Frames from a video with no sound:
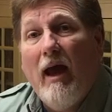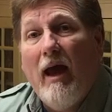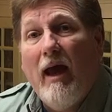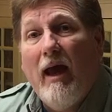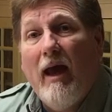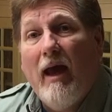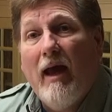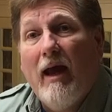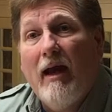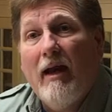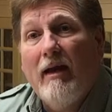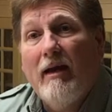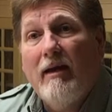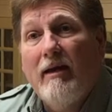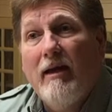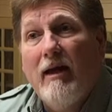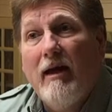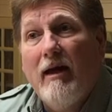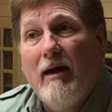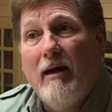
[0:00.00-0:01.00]

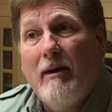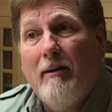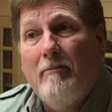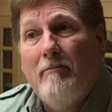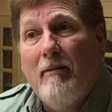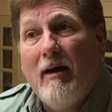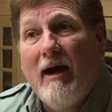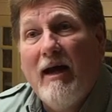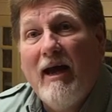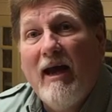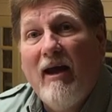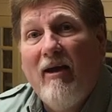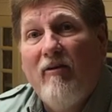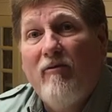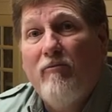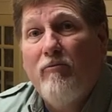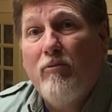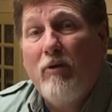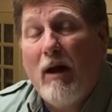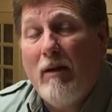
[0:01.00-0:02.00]
And um, I
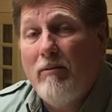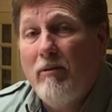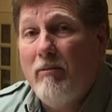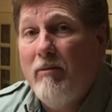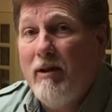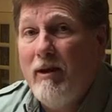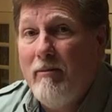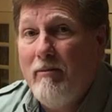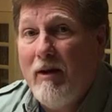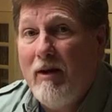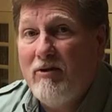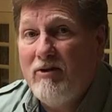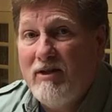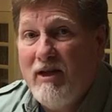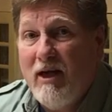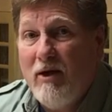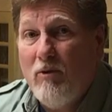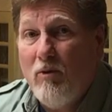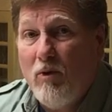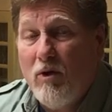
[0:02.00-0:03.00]
have probably about
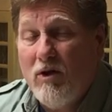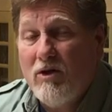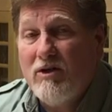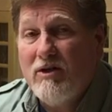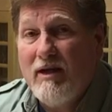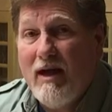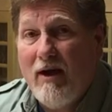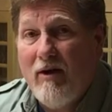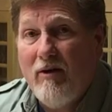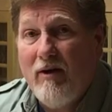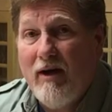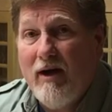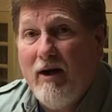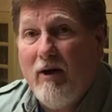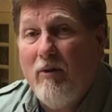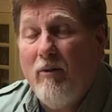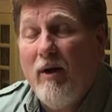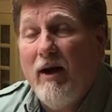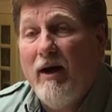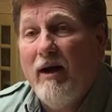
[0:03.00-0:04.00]
10 works down
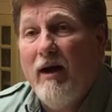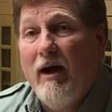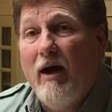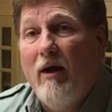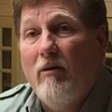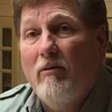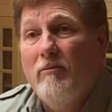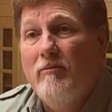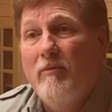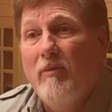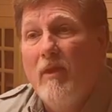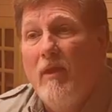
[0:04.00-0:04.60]
there right now.